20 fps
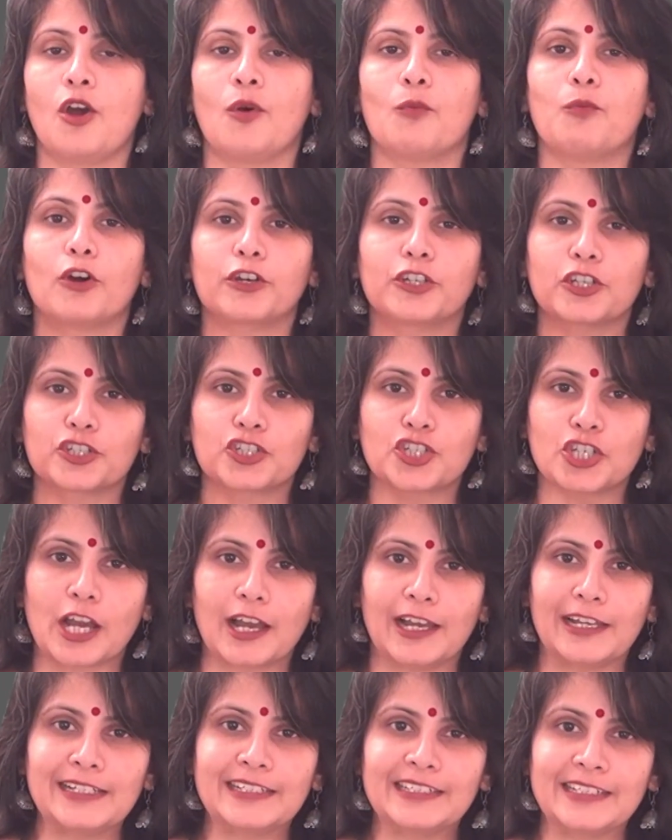What your
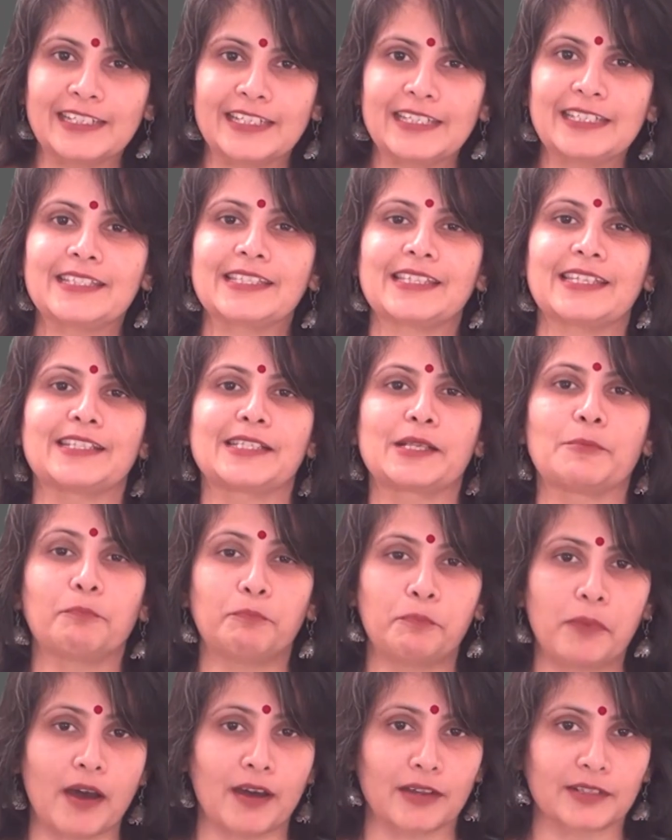child needs is a
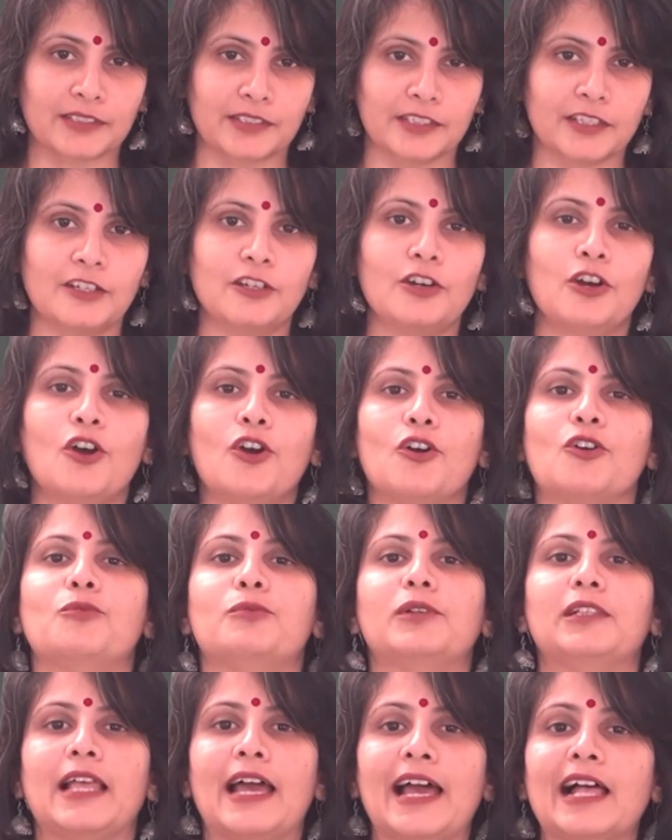partner who
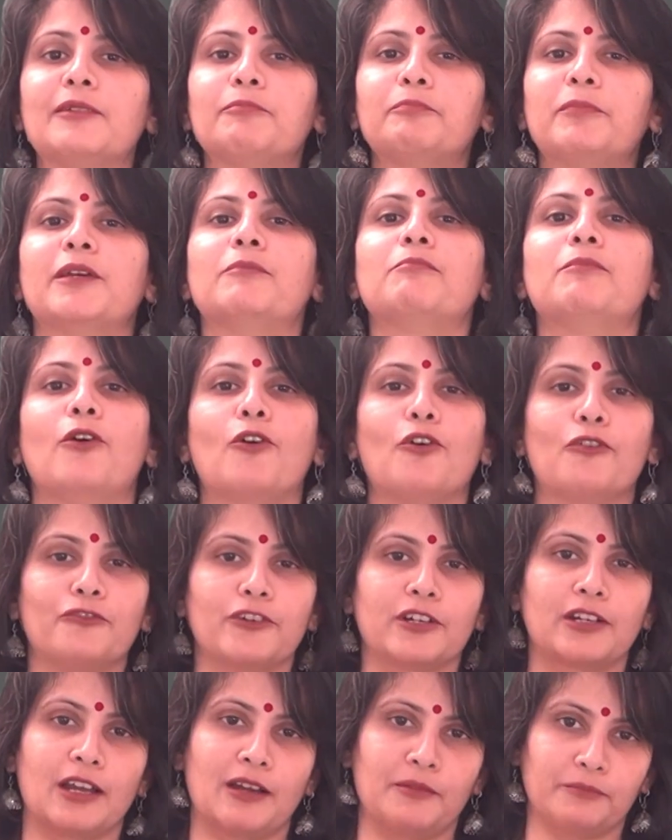will help him
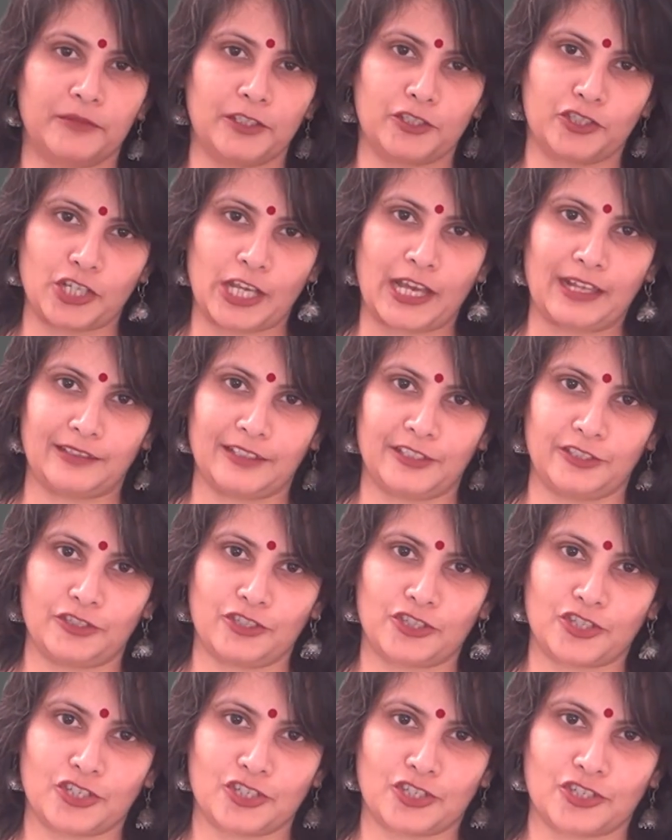overcome the
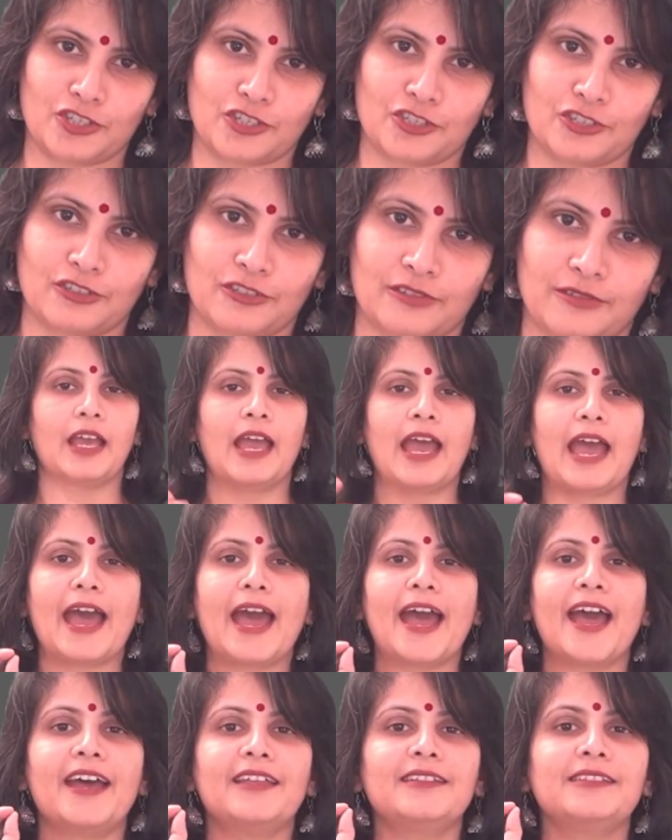challenge.
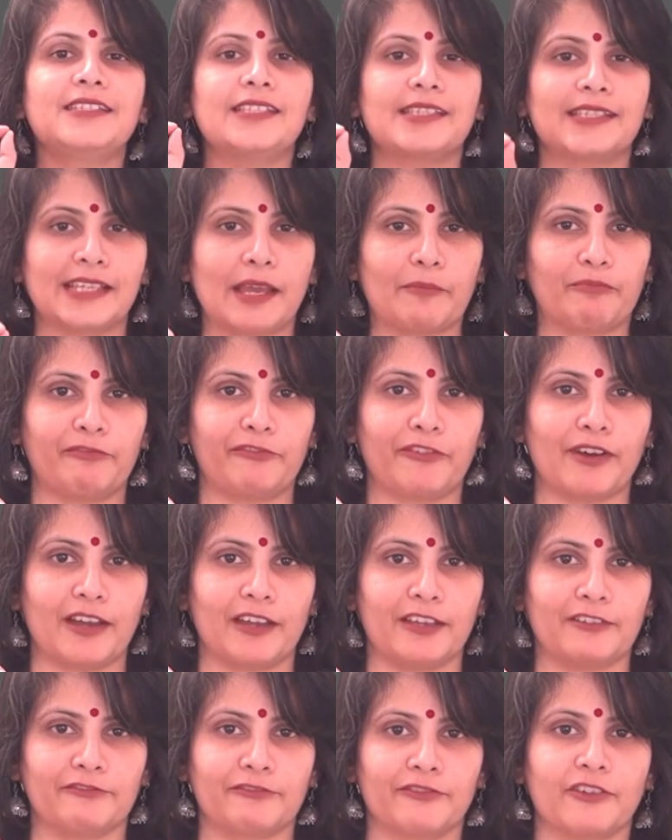And step
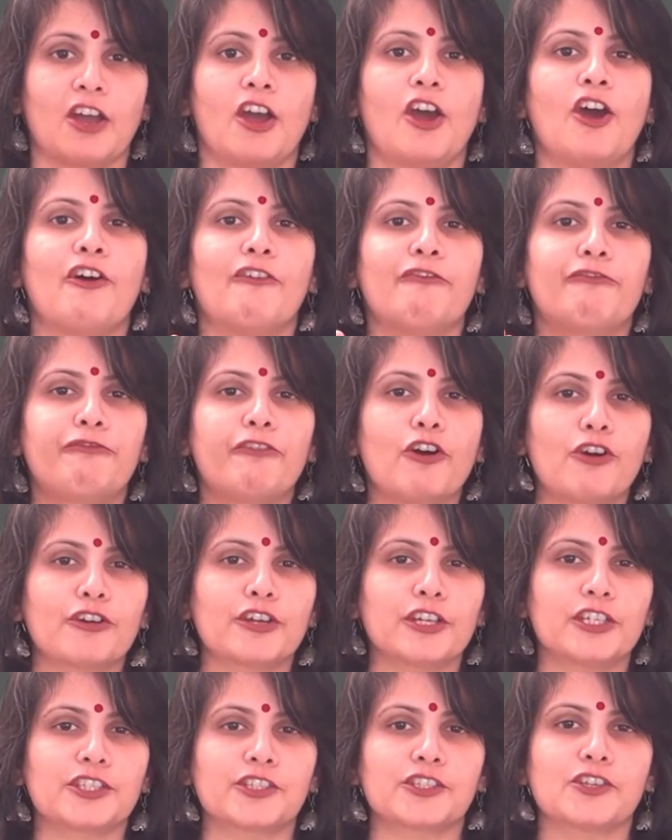5,
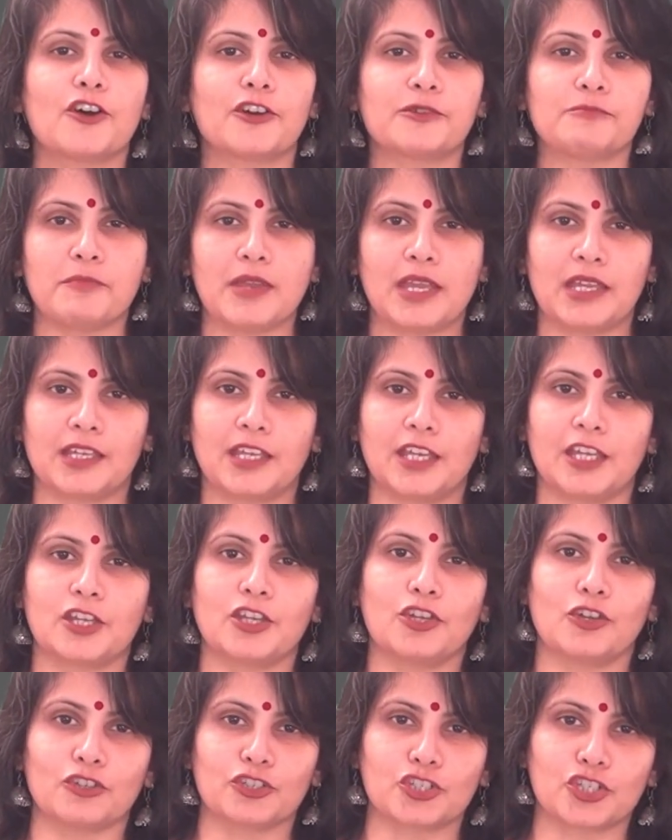focus on making
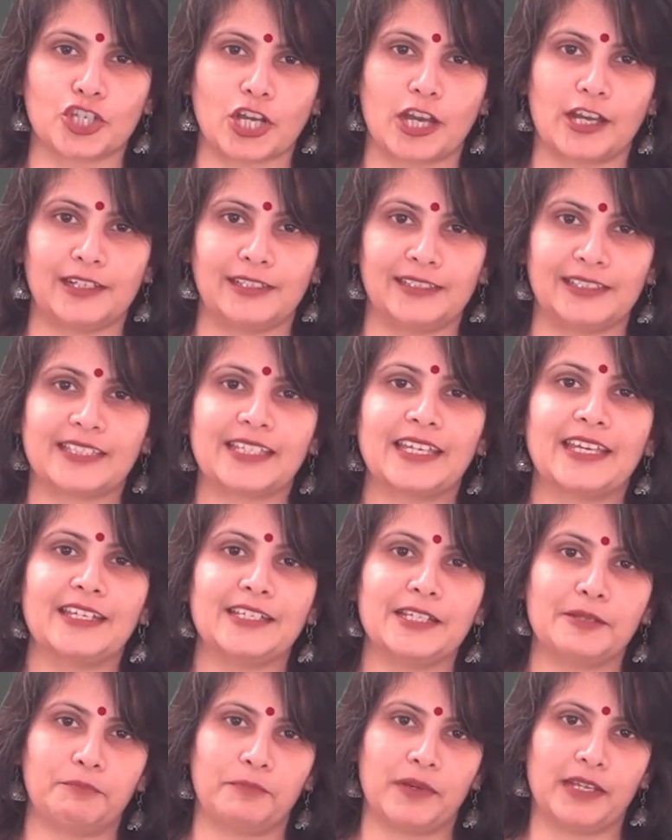your child
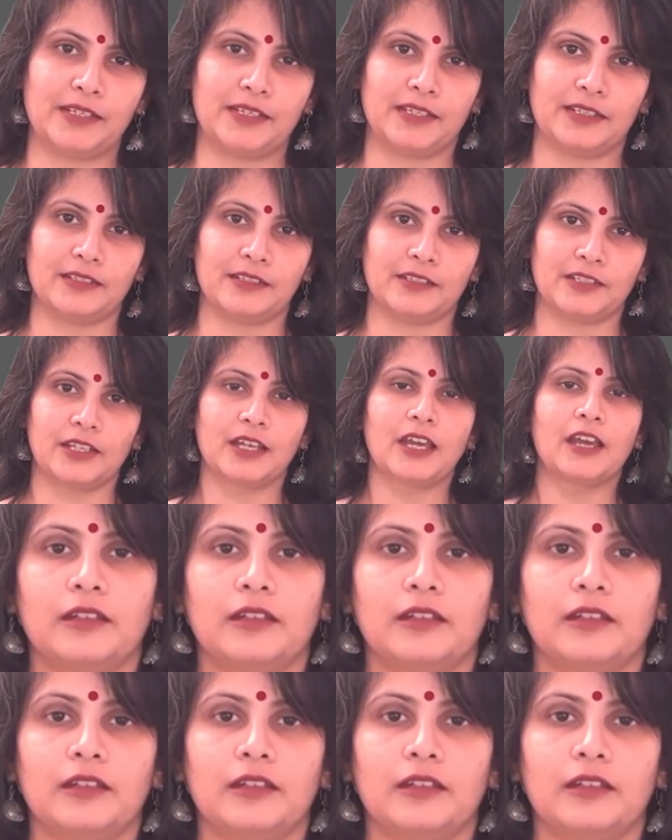independent.